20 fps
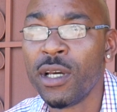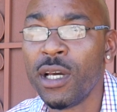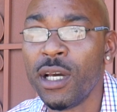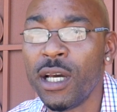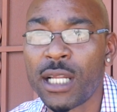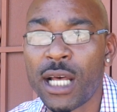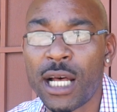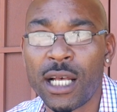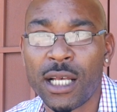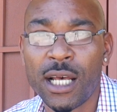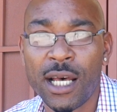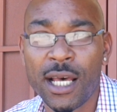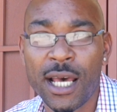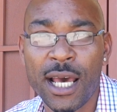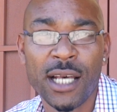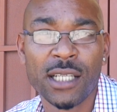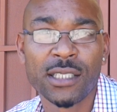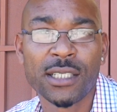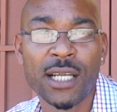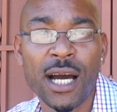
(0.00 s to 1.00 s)
and I
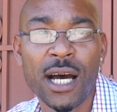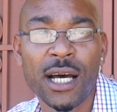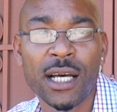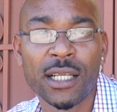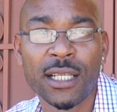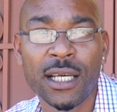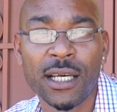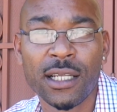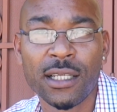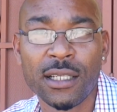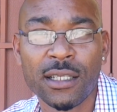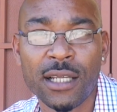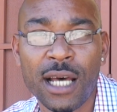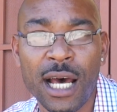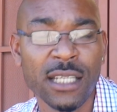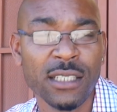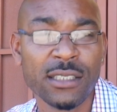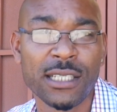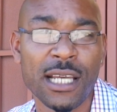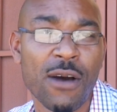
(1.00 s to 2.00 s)
asked God that,
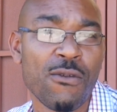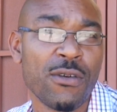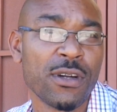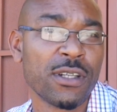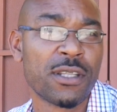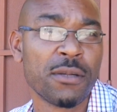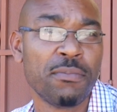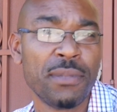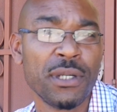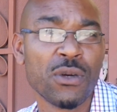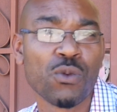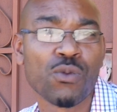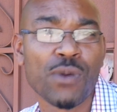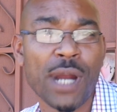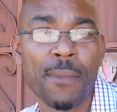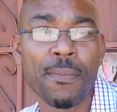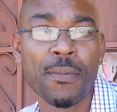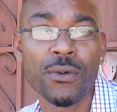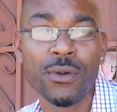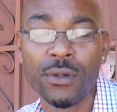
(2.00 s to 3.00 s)
I ain't say I wanted to be a
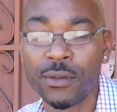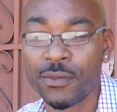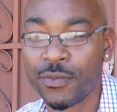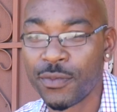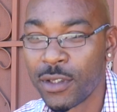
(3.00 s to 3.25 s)
rapper,